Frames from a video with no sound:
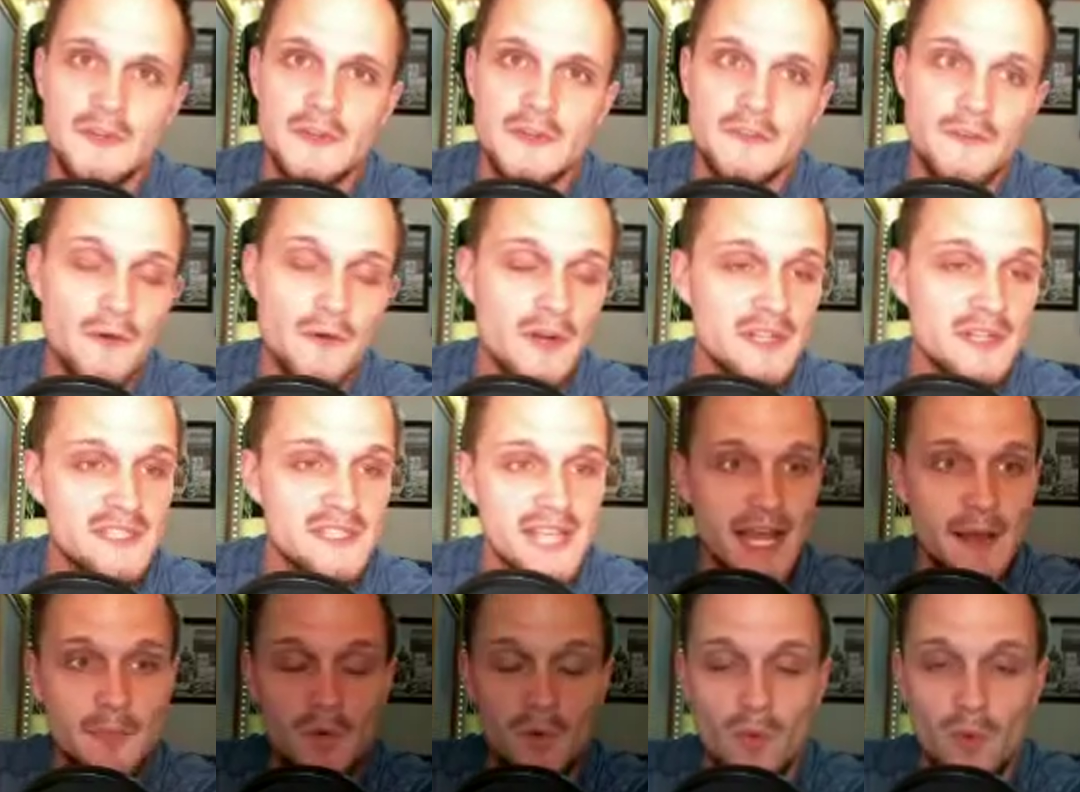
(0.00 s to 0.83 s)
For
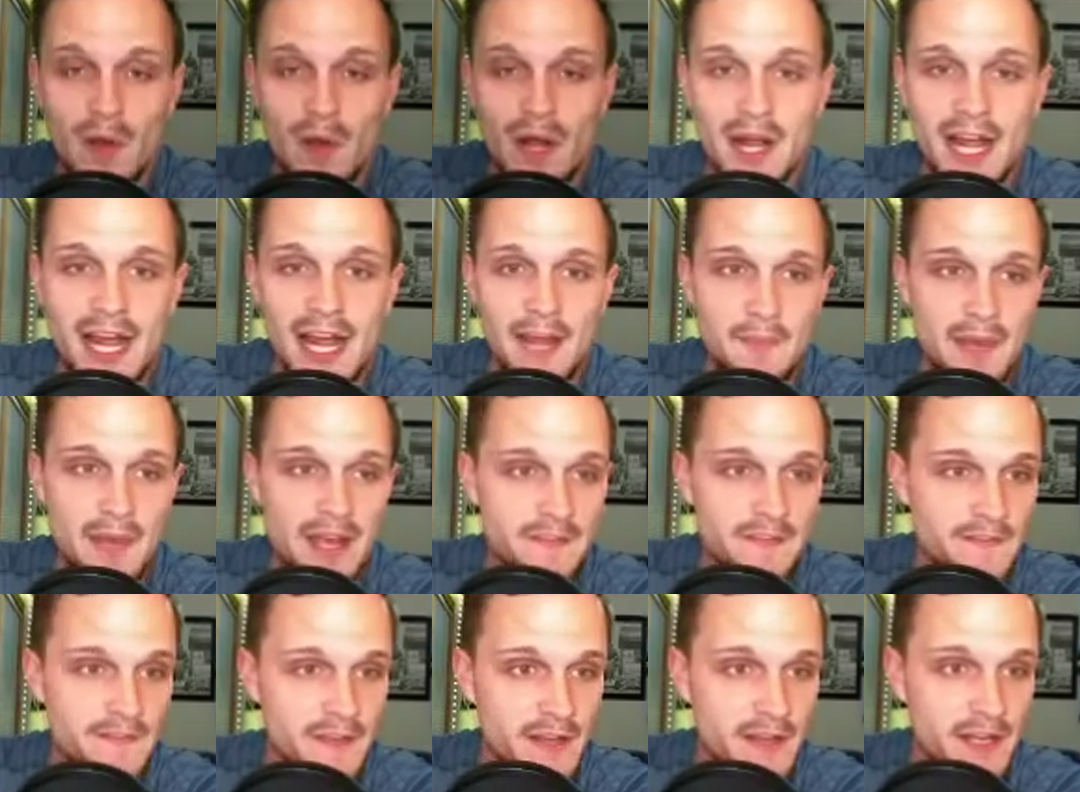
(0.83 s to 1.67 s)
example, one guy
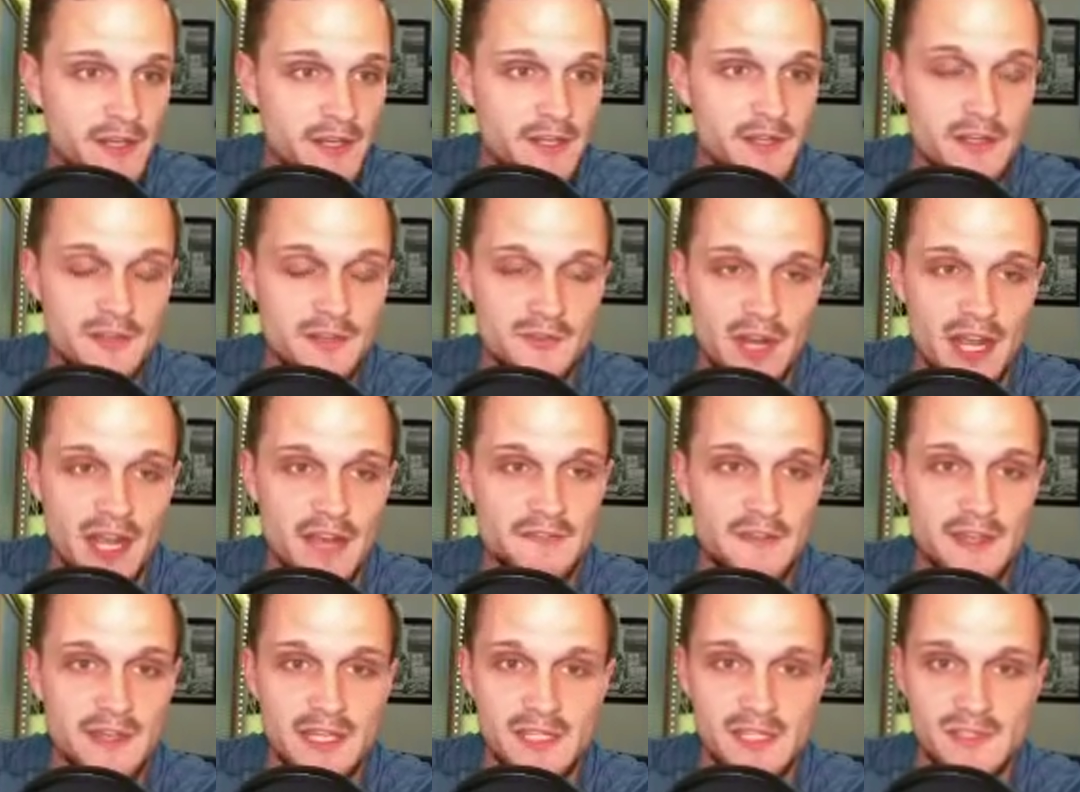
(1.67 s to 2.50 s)
might fit into your
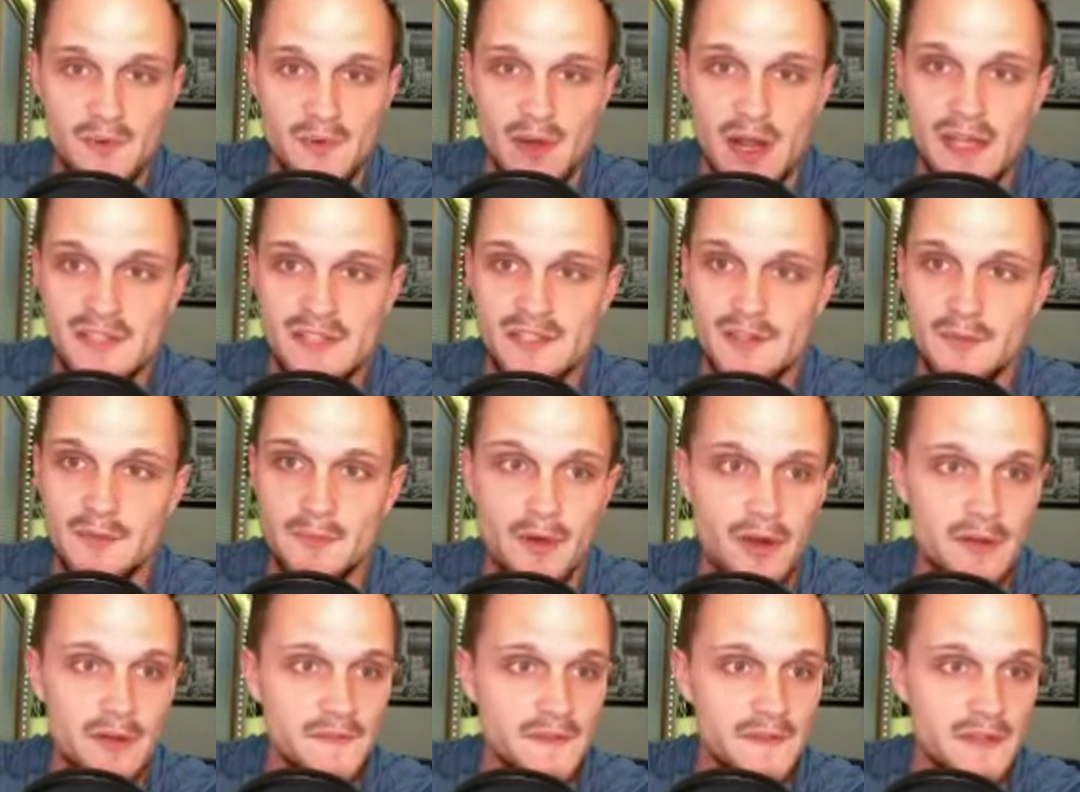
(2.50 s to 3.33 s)
DraftKings roster
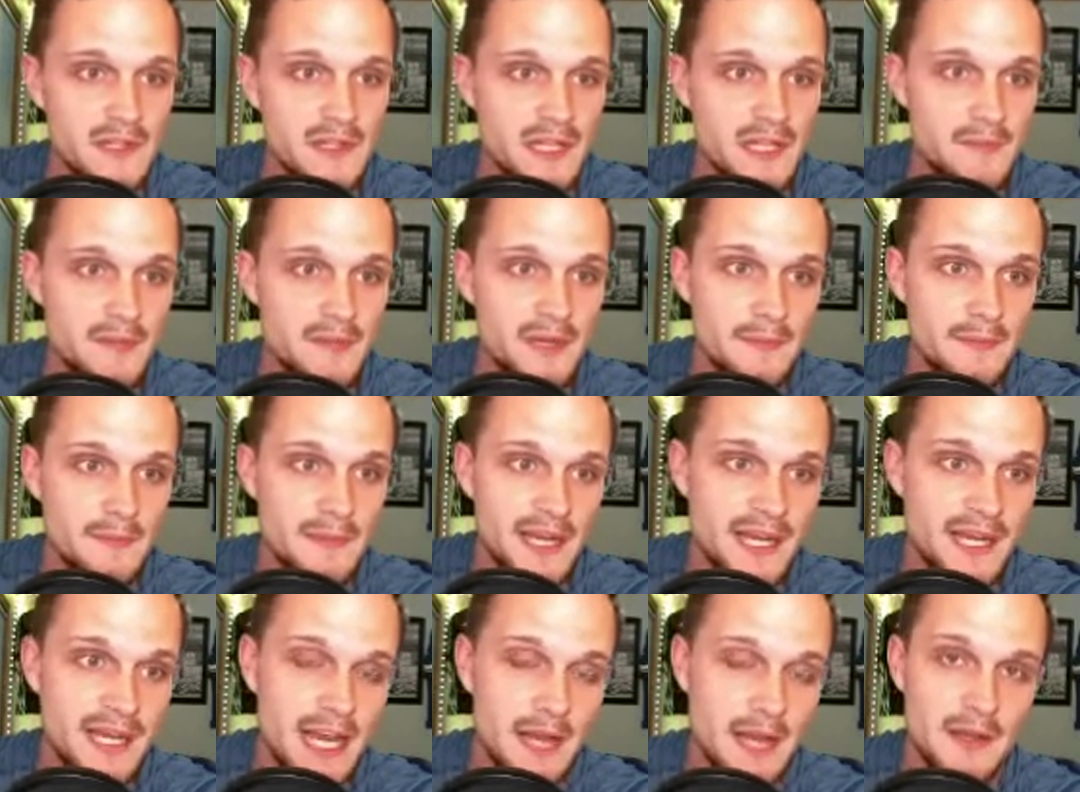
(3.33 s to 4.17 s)
perfectly, but
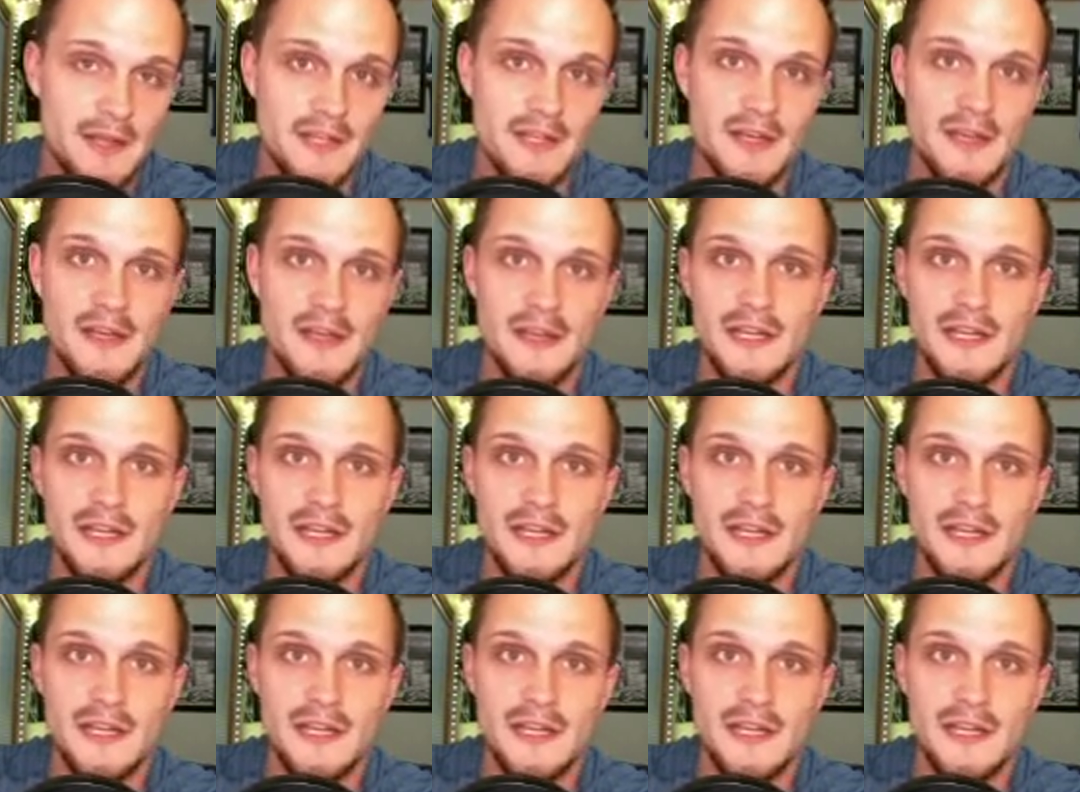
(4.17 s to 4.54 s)
might not